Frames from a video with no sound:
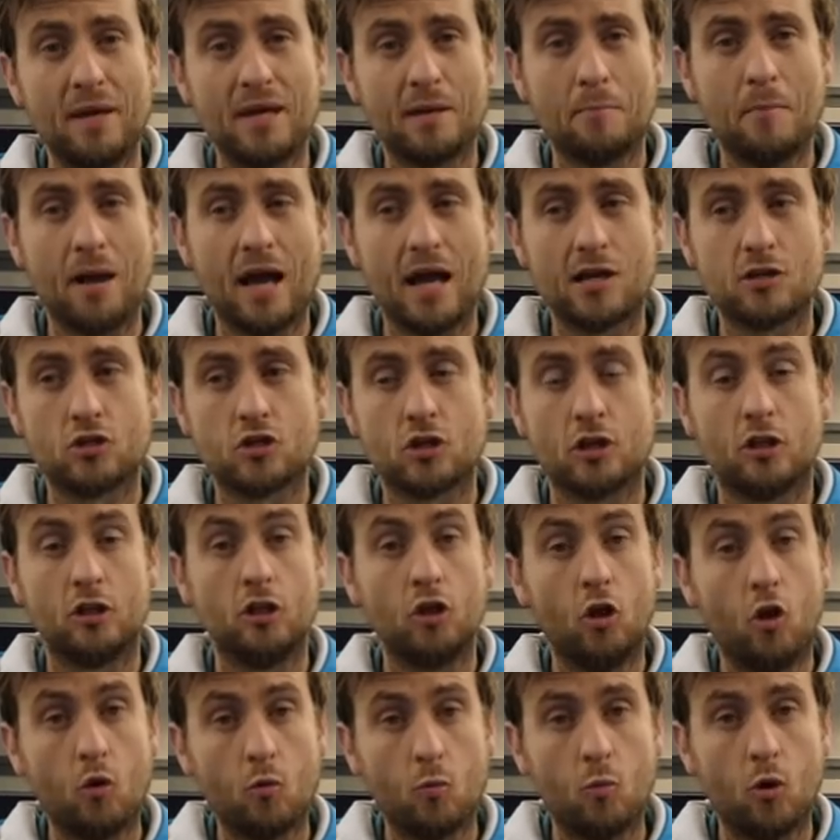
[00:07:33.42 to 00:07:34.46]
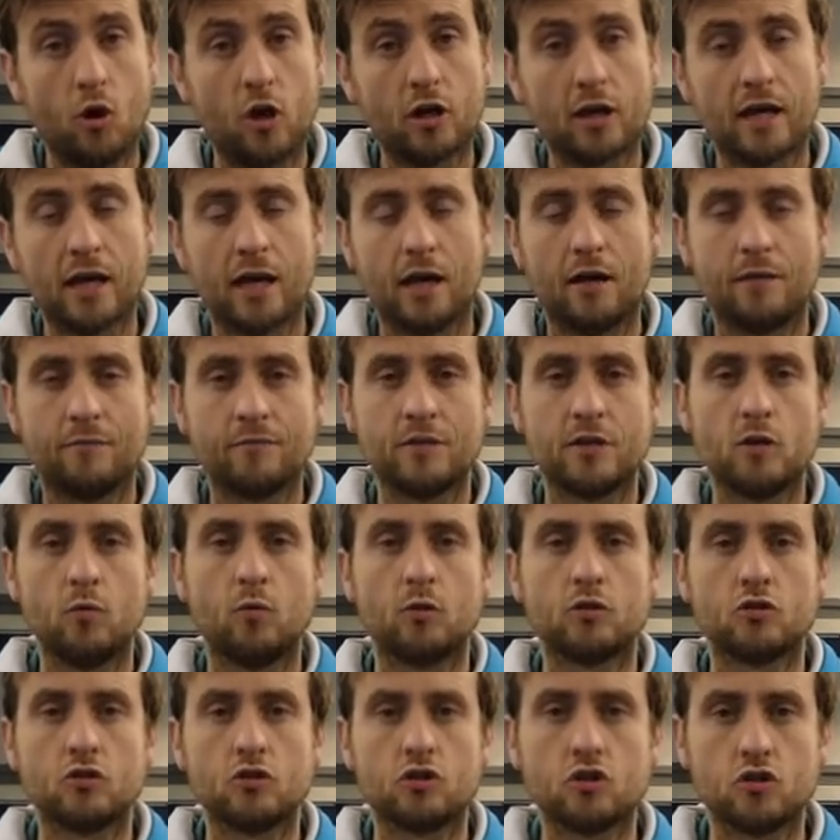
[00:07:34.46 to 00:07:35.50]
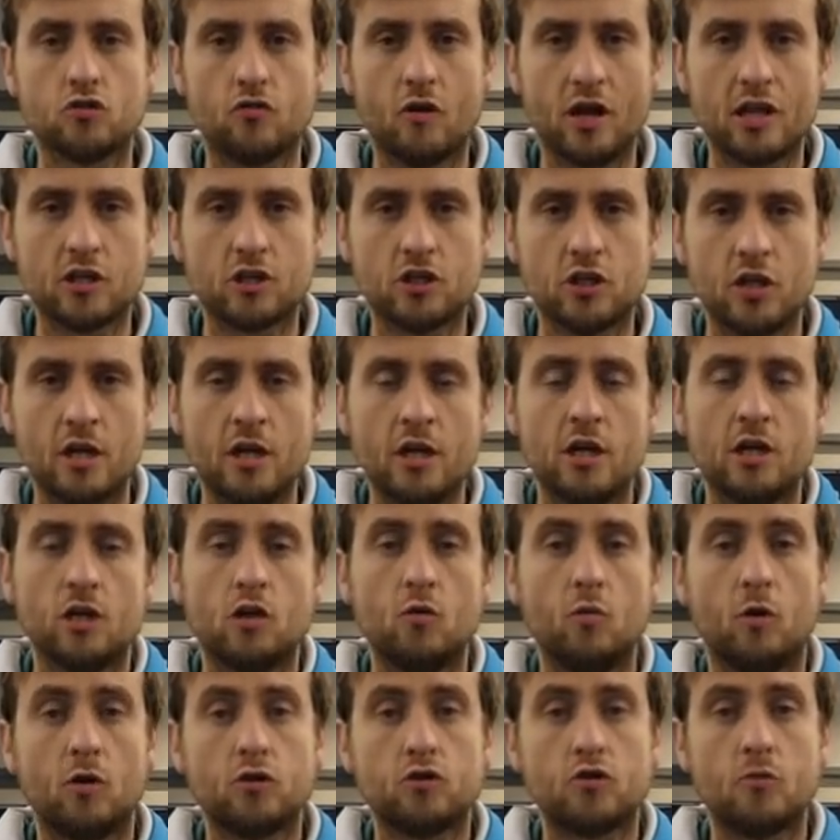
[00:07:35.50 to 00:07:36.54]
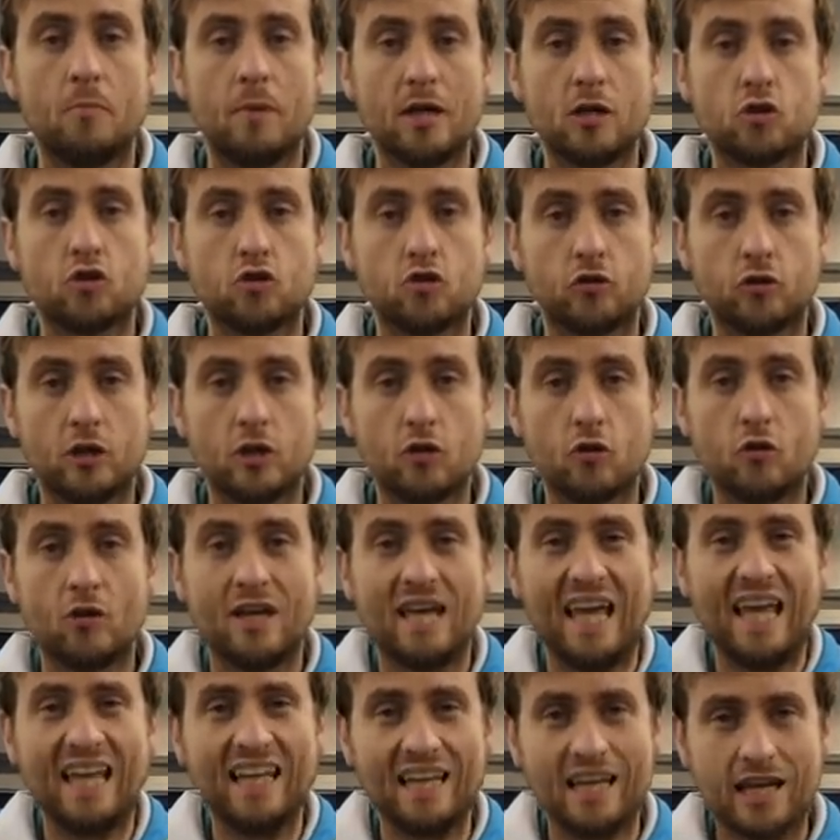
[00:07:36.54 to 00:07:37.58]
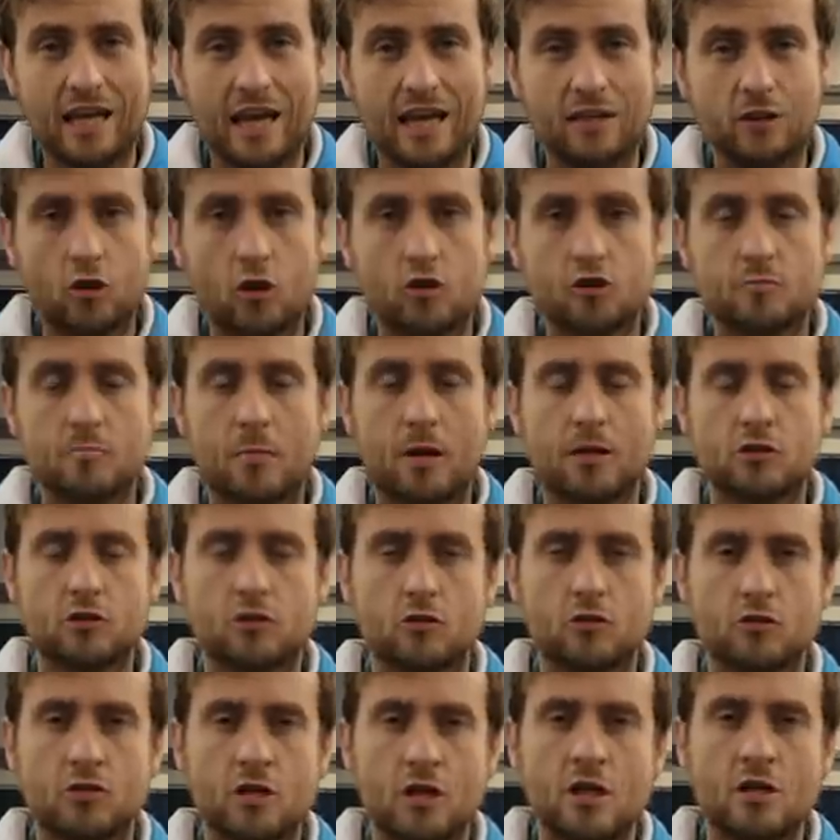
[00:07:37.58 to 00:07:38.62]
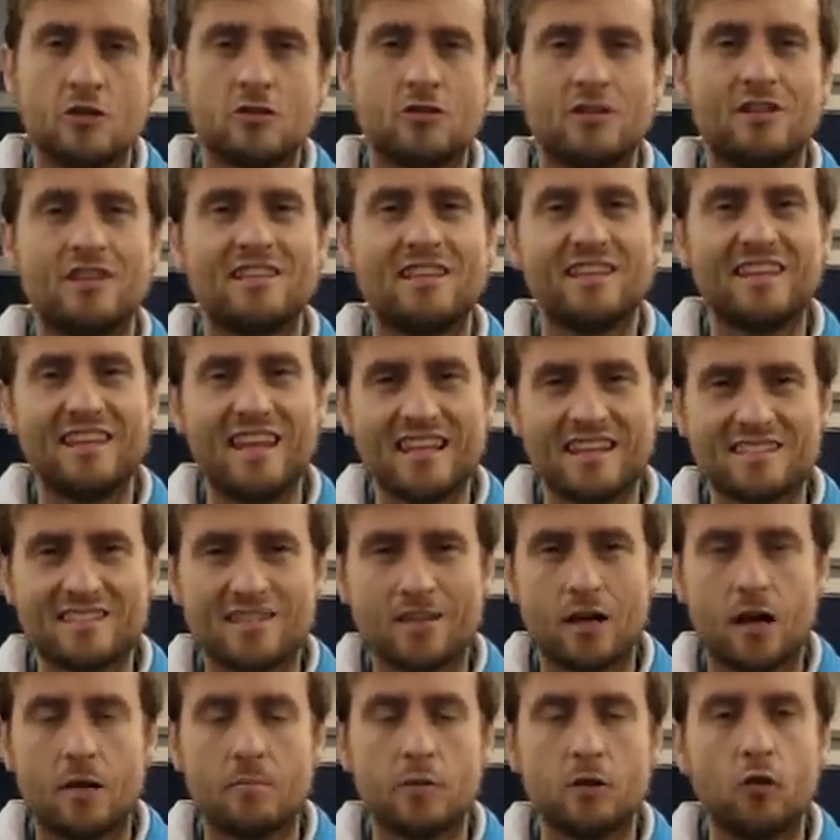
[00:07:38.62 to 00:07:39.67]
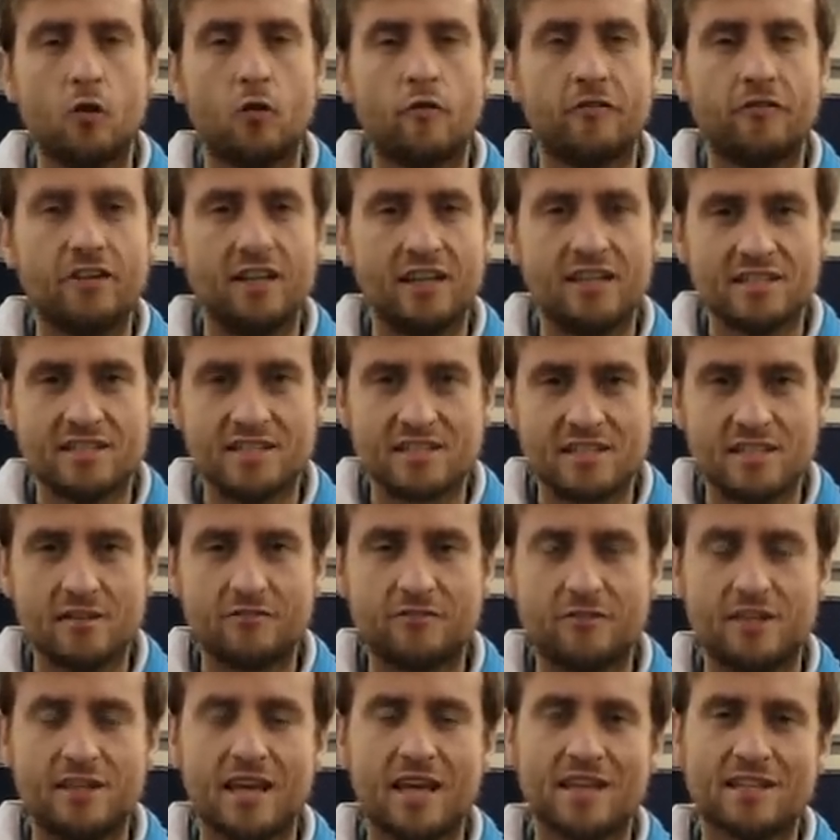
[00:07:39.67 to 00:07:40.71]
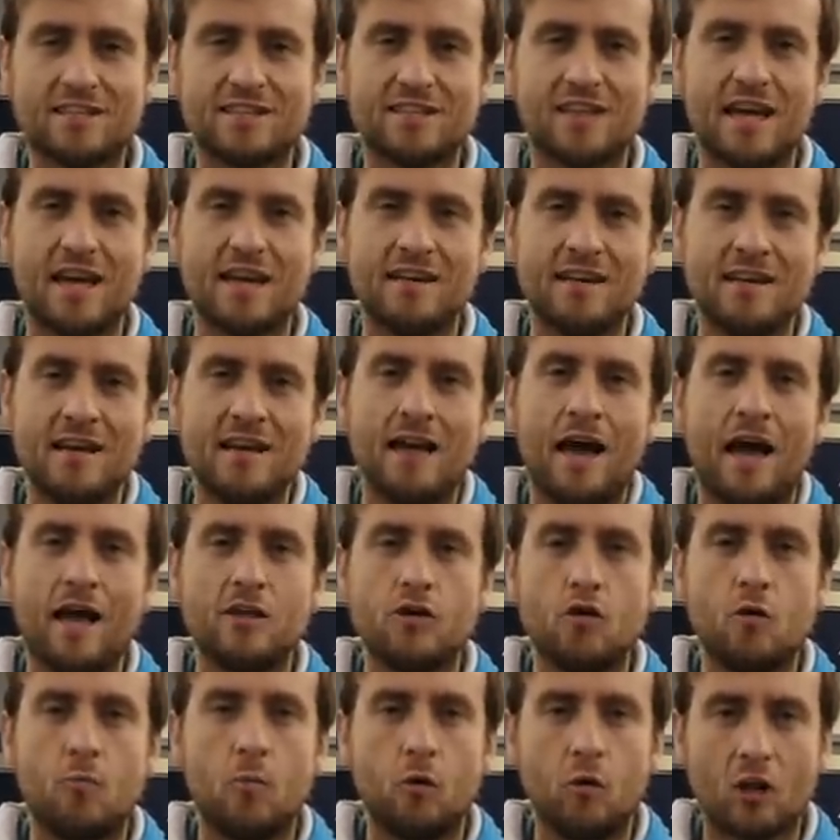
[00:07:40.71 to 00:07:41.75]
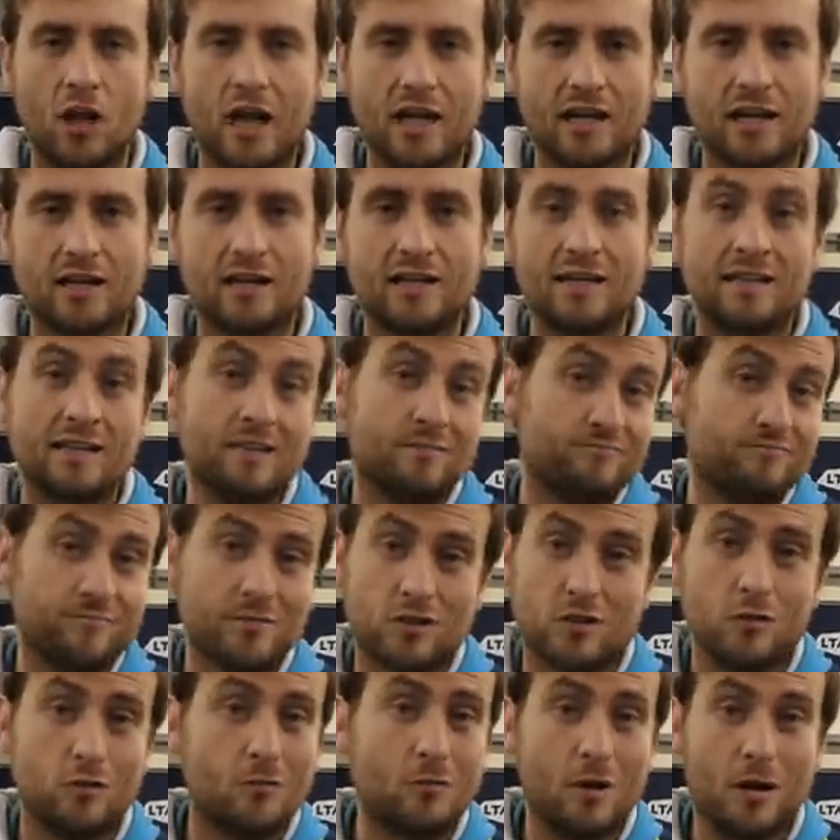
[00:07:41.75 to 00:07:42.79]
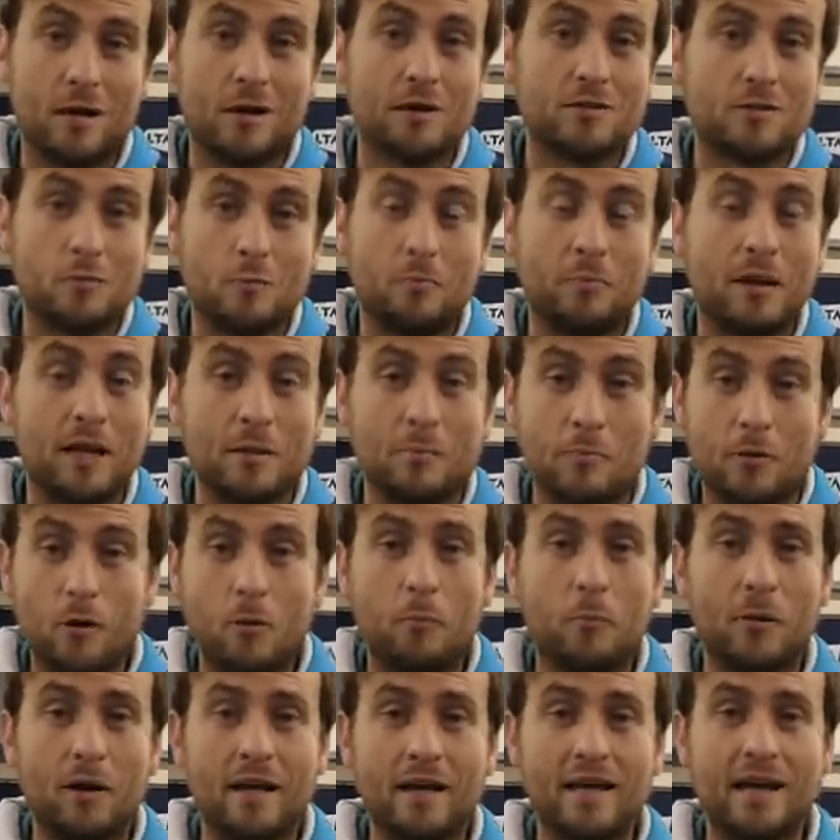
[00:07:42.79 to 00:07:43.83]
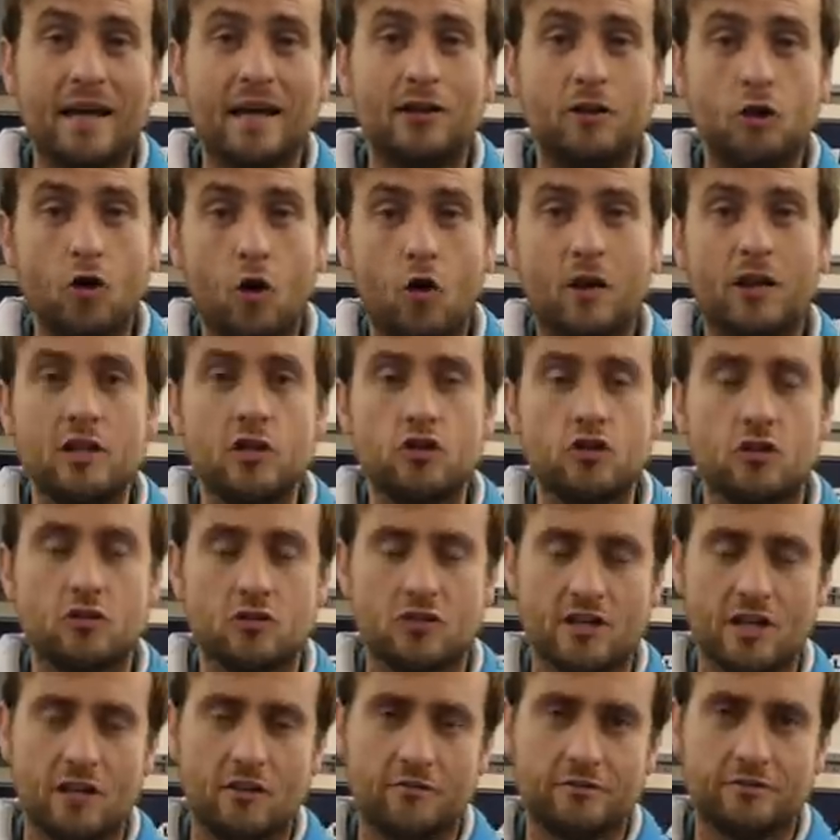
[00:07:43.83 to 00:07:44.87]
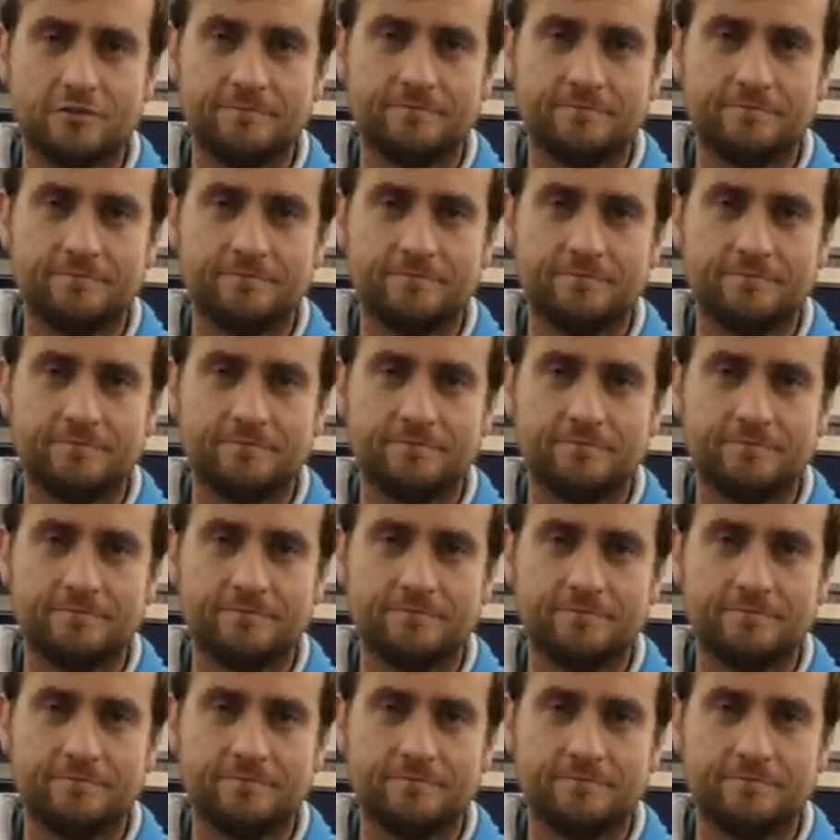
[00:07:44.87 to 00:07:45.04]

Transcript: big match, a long workout, you want to stretch. You want to make sure that you elongate those muscles so that the next time you're not feeling stiff the next day and you're more likely to, uh, to play properly and not injure yourself.